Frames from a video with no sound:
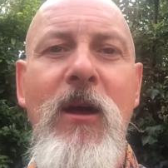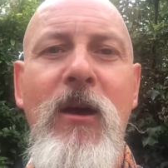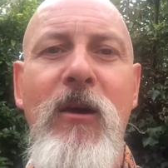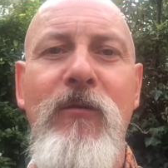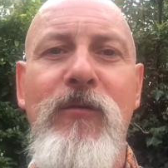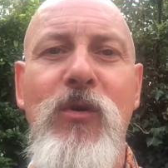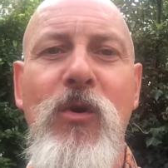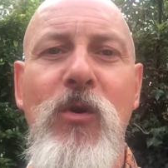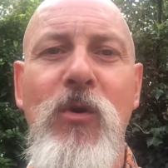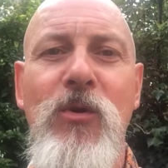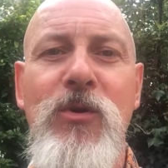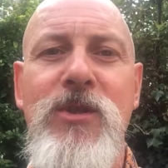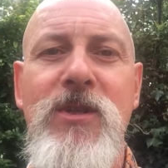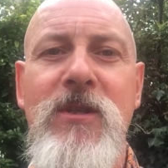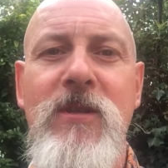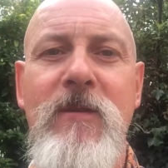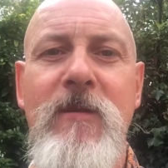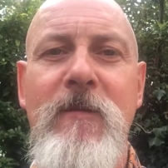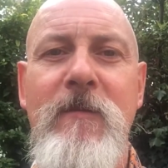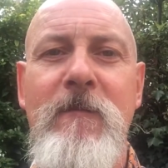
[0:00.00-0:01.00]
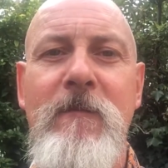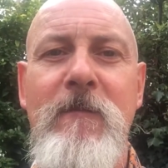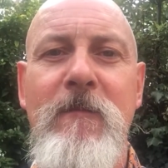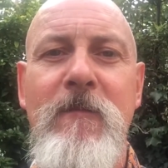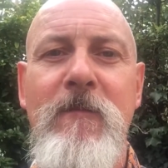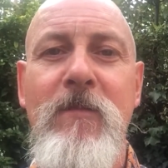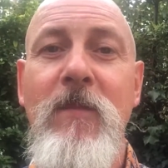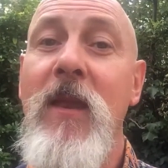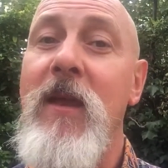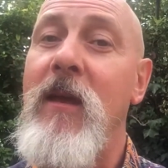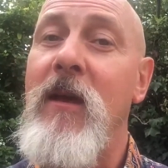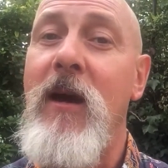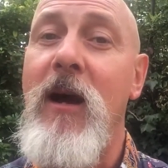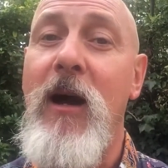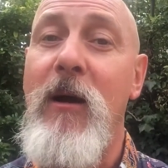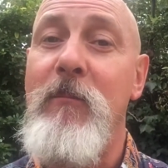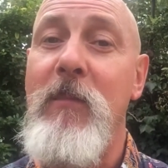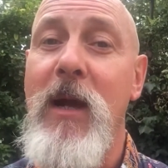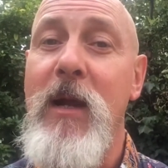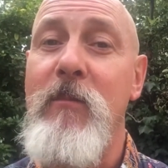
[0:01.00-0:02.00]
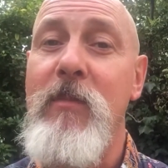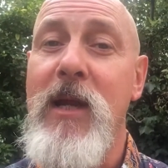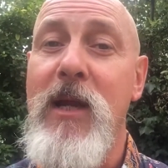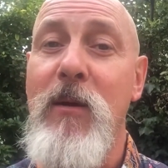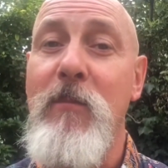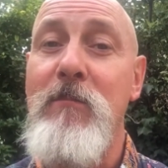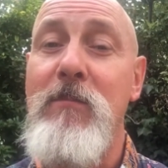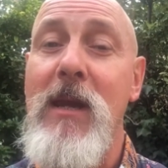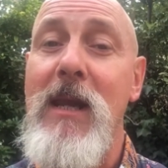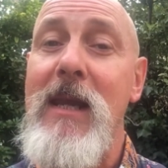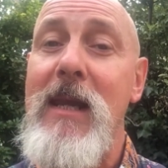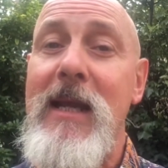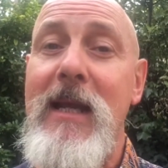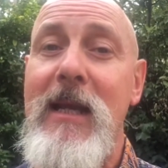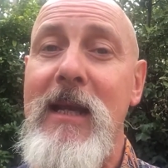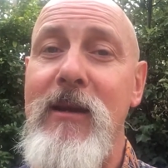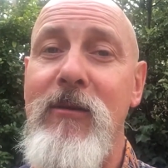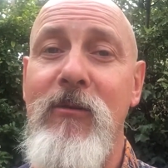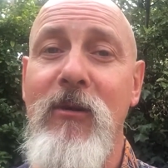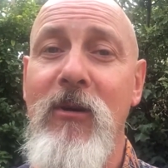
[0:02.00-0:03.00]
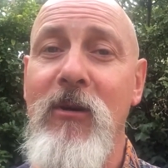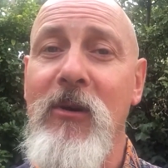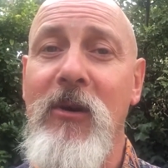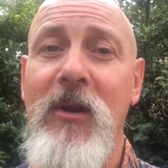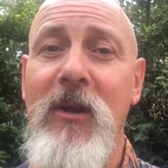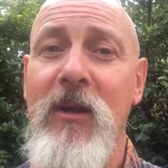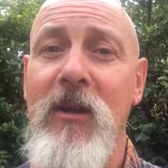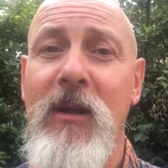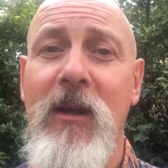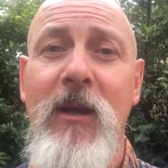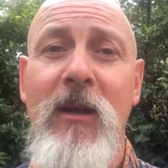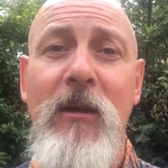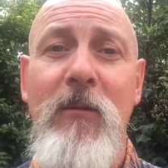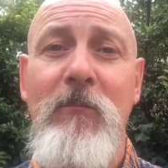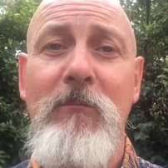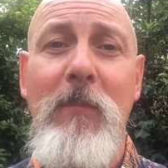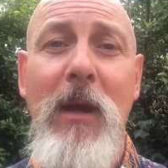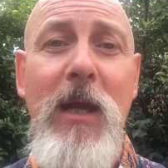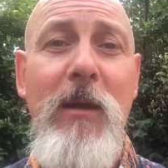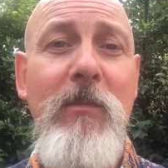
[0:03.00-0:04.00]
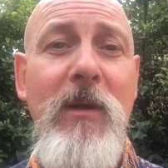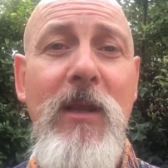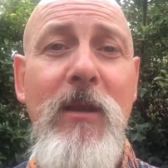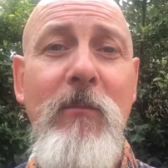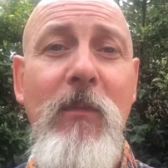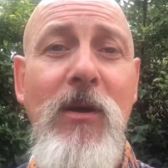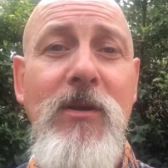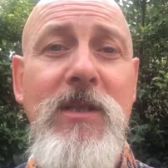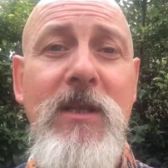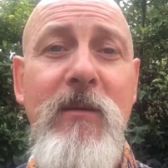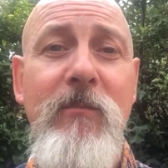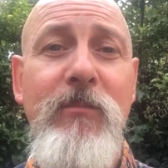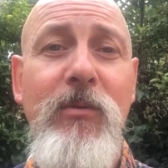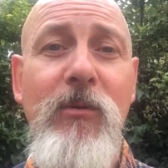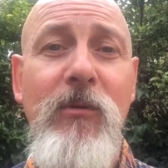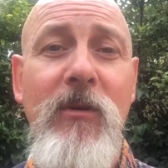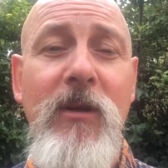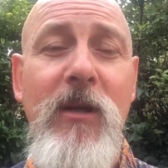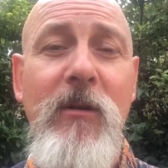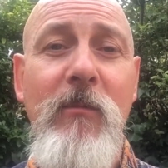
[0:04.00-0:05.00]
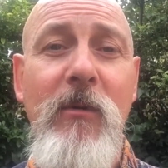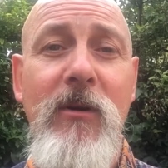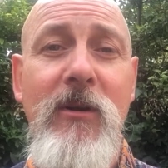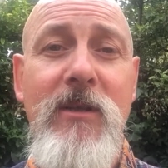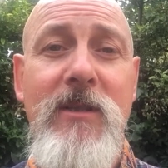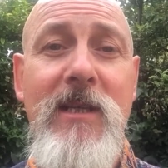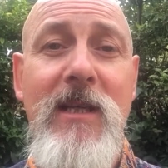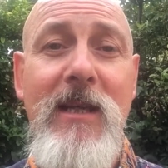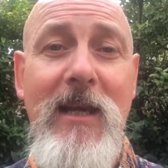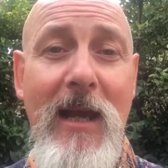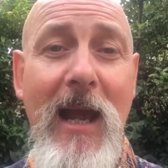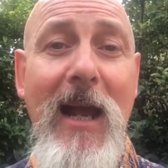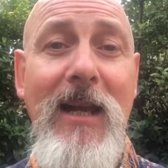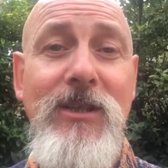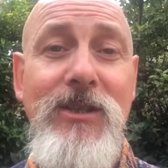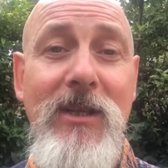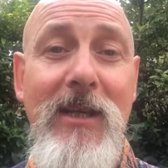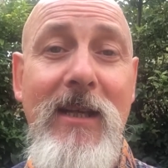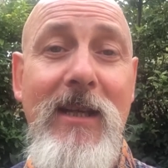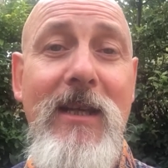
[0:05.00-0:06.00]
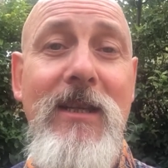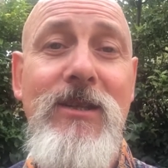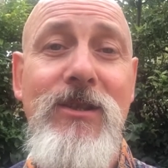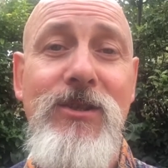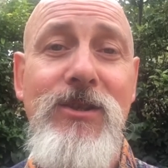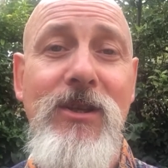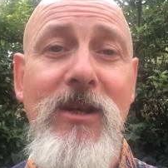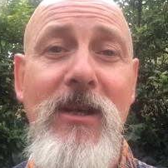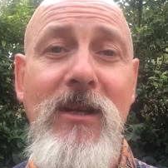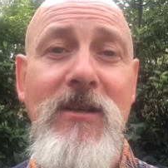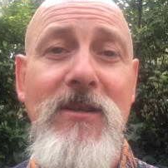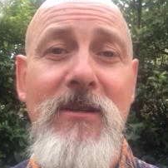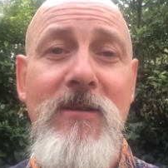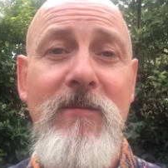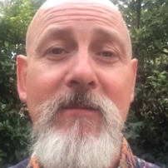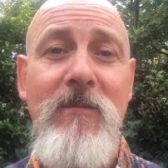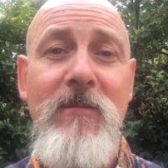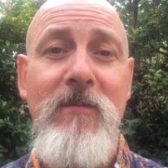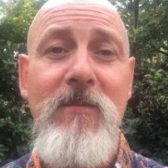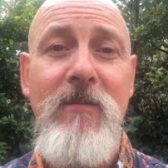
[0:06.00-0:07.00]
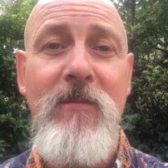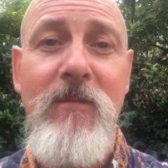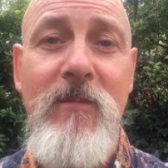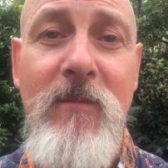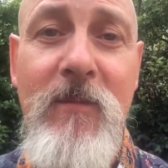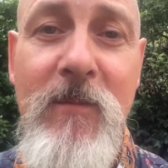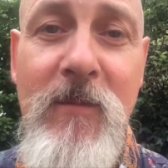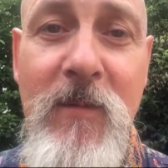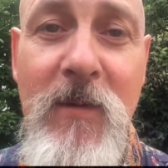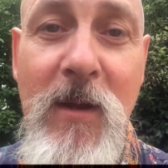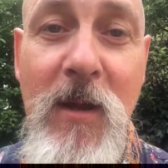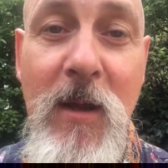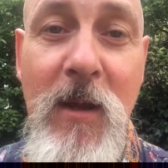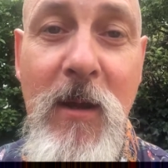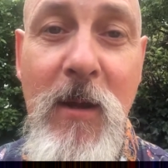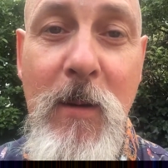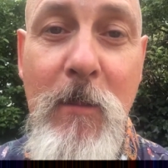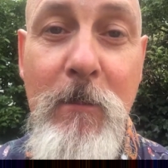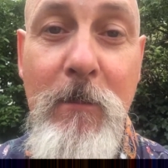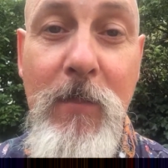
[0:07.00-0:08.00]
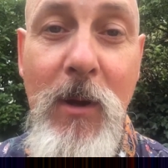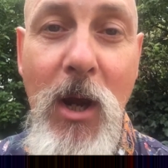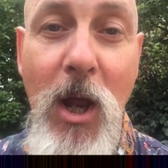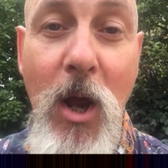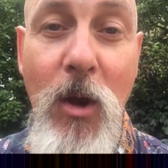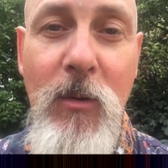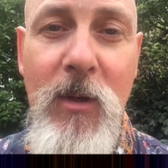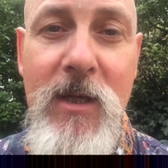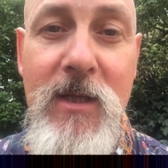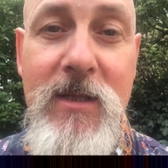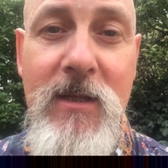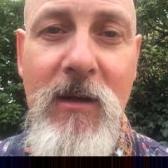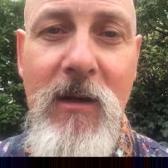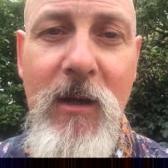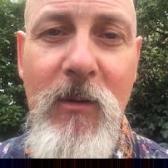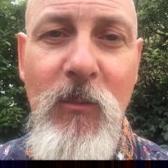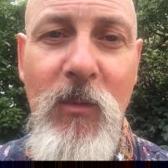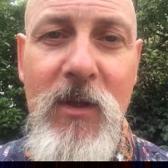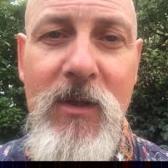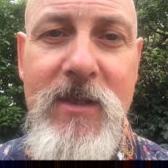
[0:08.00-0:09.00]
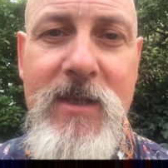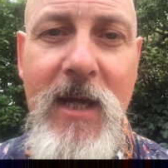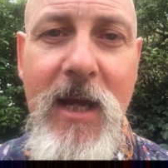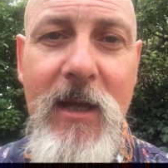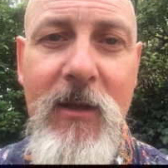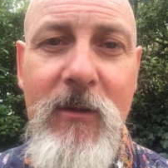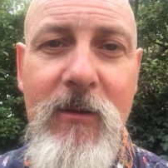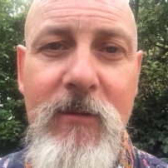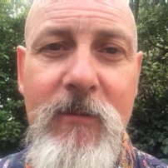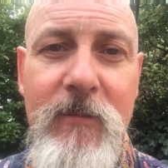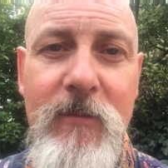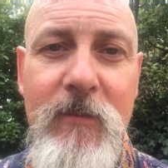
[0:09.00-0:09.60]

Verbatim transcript: Of course, I may be completely wrong. Maybe the most important commodity actually is cheese, but only time will tell.